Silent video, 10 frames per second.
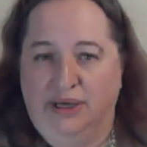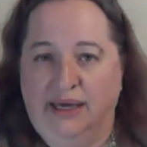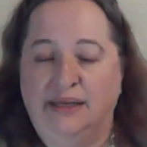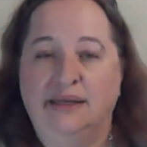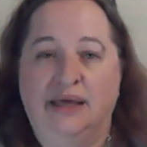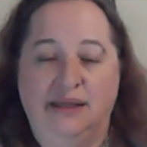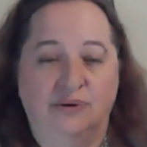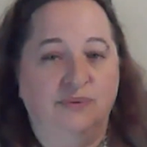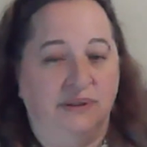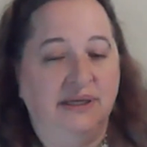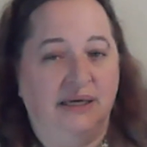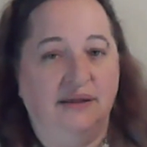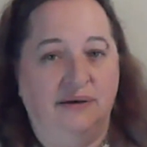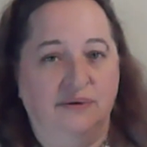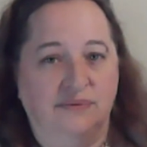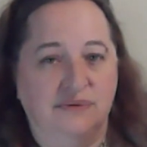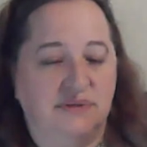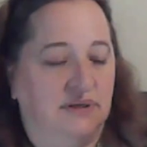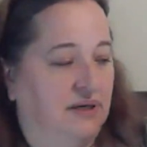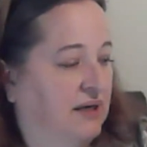get it and it will get used.